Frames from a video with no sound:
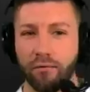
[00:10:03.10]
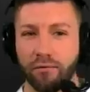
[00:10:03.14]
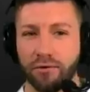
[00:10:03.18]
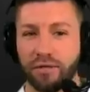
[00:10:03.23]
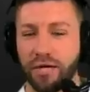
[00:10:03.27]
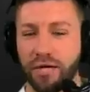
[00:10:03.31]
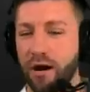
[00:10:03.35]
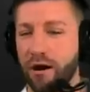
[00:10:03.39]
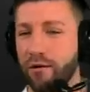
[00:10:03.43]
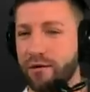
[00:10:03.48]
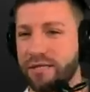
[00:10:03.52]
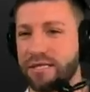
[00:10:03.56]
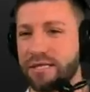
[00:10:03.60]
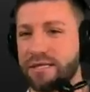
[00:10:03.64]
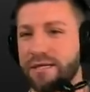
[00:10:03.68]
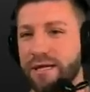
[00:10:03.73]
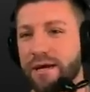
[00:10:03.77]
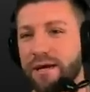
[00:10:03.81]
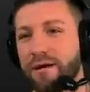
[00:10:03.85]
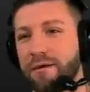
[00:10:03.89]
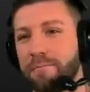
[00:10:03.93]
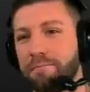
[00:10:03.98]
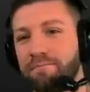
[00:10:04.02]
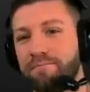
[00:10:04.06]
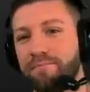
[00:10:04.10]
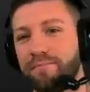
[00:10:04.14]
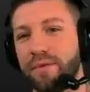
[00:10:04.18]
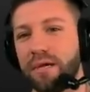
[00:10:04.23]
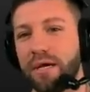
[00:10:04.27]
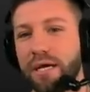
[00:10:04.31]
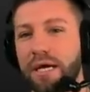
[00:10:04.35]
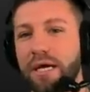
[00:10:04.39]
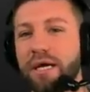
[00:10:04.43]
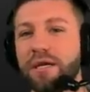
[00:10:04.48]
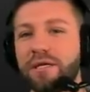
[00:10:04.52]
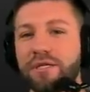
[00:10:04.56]
Jarrett Stidham,
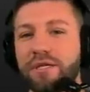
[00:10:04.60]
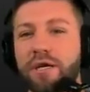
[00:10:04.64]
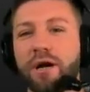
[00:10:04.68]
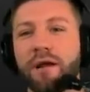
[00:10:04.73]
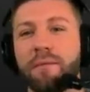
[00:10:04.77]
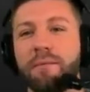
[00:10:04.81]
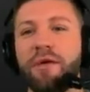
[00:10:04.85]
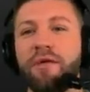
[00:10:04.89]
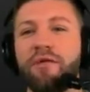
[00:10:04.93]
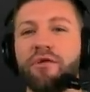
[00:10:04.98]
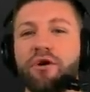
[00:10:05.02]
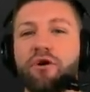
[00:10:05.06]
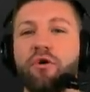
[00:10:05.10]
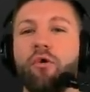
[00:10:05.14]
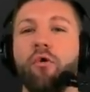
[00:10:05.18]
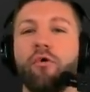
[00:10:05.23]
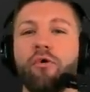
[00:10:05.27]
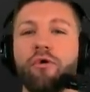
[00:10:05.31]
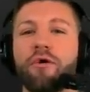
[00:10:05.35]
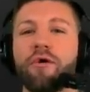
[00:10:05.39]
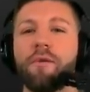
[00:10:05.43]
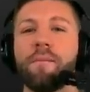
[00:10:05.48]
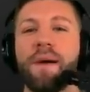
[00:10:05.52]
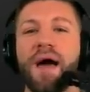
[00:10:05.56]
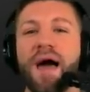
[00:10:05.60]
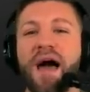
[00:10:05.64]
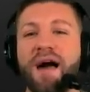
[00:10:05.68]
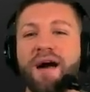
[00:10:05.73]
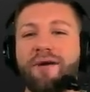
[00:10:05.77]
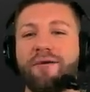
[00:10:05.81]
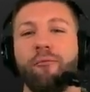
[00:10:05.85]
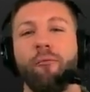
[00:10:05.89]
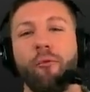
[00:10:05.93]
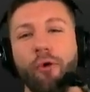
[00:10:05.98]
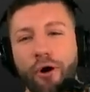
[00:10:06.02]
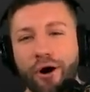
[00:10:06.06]
he's going to be the
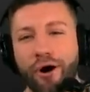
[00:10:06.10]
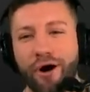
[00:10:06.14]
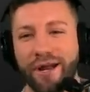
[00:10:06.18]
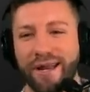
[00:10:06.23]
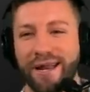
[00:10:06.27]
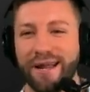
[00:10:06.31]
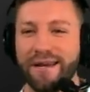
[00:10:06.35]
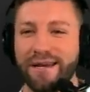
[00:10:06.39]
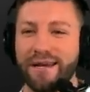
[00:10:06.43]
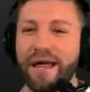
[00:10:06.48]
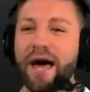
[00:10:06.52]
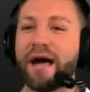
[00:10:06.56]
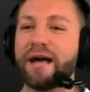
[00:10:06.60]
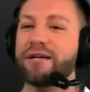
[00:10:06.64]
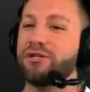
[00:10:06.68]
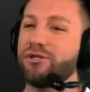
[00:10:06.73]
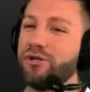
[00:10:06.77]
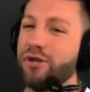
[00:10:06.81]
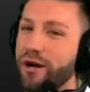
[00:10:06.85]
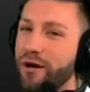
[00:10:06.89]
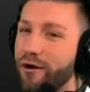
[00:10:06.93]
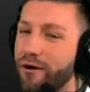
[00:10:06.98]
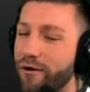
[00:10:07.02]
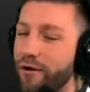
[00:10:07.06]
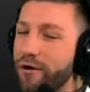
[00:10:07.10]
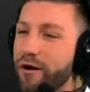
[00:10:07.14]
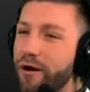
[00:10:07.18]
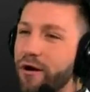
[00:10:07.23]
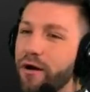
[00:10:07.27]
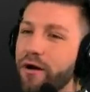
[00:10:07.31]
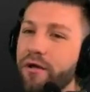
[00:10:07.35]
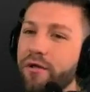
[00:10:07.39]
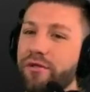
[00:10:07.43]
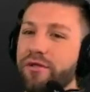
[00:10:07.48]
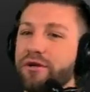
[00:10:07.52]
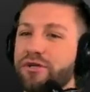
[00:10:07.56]
quarterback one next year.
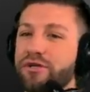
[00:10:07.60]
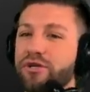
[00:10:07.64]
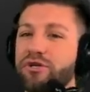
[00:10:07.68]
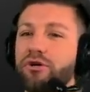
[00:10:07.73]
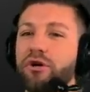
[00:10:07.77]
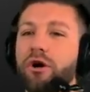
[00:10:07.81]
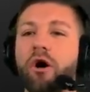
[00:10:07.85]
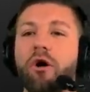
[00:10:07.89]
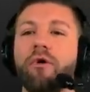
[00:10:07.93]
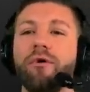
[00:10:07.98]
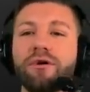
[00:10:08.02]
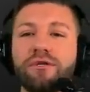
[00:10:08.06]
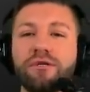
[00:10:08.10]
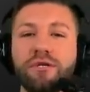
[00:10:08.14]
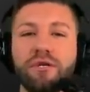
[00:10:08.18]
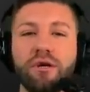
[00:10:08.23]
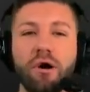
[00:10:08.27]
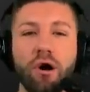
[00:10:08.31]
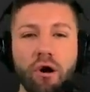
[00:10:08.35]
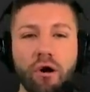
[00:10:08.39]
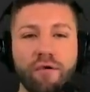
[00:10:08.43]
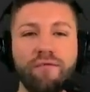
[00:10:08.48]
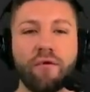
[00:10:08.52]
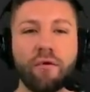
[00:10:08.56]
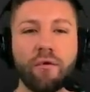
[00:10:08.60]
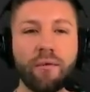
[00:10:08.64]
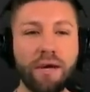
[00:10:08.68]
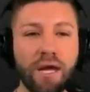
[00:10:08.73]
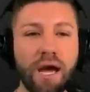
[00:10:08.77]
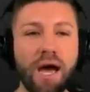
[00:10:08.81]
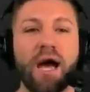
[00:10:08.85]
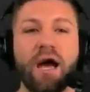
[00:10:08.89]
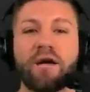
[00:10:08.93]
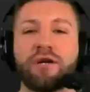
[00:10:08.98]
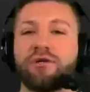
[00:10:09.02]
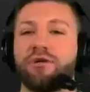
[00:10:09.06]
This show is an
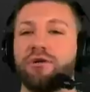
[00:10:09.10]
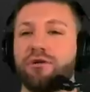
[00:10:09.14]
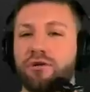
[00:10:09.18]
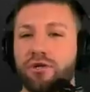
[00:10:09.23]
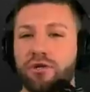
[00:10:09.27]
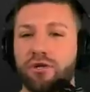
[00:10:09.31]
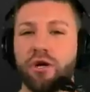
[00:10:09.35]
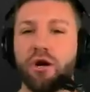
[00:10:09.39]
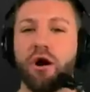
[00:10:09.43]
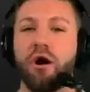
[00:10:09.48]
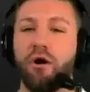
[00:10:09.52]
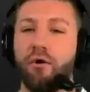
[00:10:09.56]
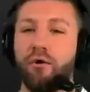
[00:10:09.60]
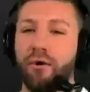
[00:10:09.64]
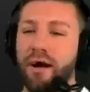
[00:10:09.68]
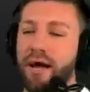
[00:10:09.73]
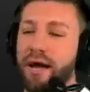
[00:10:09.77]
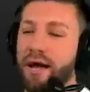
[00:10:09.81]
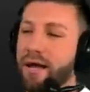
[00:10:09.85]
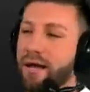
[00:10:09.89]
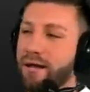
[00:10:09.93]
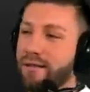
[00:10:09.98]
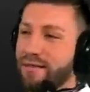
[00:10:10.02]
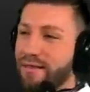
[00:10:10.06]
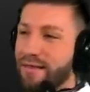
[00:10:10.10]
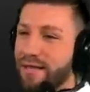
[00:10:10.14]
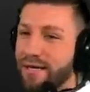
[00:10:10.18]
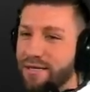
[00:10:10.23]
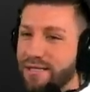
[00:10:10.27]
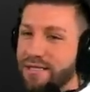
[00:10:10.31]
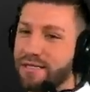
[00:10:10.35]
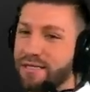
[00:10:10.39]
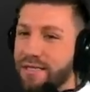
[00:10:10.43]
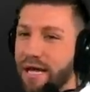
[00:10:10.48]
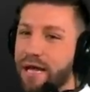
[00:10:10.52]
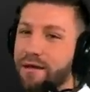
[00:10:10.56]
overreaction show, and this
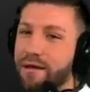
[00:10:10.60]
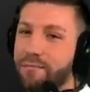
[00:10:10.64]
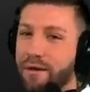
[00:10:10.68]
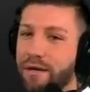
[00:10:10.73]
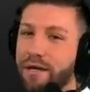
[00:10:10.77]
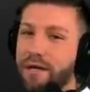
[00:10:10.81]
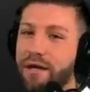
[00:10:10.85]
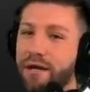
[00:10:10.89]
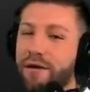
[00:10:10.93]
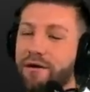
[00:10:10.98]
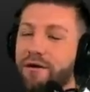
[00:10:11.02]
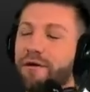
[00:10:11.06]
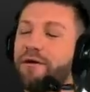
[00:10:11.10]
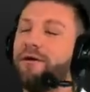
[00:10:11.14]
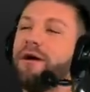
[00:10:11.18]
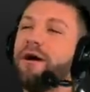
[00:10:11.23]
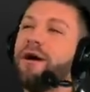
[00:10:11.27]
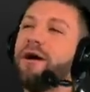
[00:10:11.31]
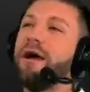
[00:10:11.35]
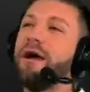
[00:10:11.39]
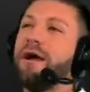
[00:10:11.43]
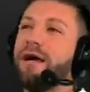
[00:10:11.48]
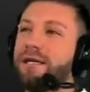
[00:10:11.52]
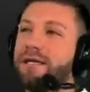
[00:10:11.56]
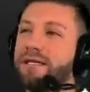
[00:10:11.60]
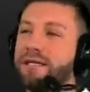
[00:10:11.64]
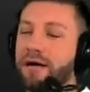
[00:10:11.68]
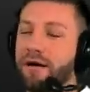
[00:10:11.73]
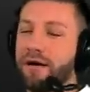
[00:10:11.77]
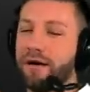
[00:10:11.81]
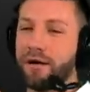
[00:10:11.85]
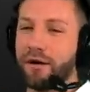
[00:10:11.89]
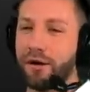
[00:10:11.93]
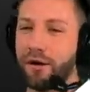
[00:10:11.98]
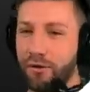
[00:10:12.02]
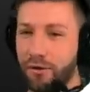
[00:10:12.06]
statement here is
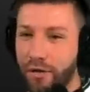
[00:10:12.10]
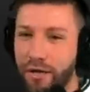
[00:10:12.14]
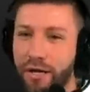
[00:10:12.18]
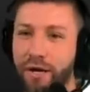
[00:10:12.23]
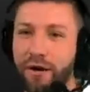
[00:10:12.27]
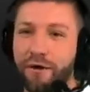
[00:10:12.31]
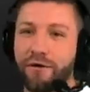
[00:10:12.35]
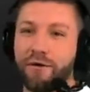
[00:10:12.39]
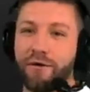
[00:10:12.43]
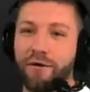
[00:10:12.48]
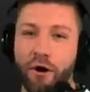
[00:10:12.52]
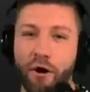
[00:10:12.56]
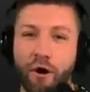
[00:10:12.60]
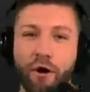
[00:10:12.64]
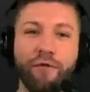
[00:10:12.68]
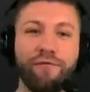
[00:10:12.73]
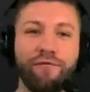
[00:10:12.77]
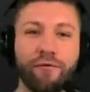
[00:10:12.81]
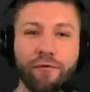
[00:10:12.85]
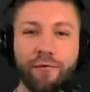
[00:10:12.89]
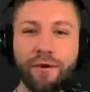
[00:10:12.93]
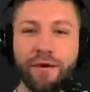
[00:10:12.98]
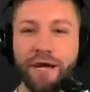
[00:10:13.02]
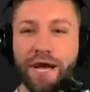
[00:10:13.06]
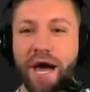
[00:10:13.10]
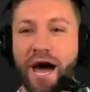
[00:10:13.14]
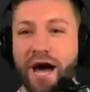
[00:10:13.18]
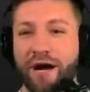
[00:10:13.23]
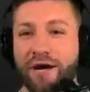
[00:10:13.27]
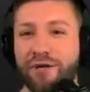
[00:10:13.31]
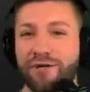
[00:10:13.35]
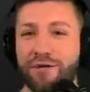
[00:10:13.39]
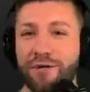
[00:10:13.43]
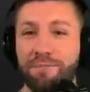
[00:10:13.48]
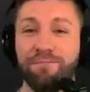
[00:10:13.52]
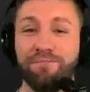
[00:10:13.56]
a clear
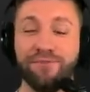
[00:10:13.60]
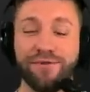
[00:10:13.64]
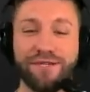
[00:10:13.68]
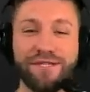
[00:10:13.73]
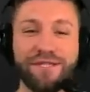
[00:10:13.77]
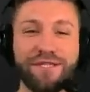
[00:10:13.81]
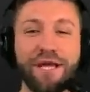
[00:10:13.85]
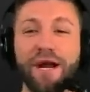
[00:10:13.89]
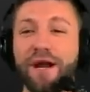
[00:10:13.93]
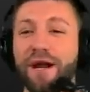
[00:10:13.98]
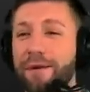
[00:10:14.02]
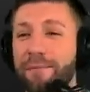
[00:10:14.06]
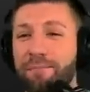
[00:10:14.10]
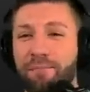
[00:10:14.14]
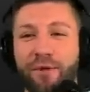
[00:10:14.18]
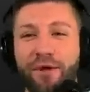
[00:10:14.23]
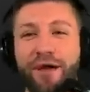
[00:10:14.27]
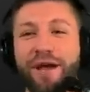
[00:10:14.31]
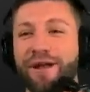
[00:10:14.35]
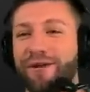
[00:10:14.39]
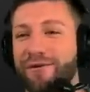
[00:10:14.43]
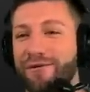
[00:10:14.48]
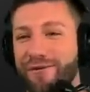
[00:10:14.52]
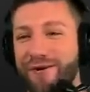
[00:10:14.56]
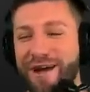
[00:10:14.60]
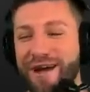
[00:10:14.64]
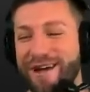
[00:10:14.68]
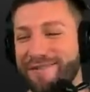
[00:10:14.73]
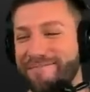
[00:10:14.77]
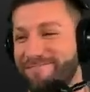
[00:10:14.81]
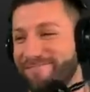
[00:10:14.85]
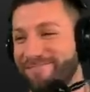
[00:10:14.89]
overreaction. Stiddy played great.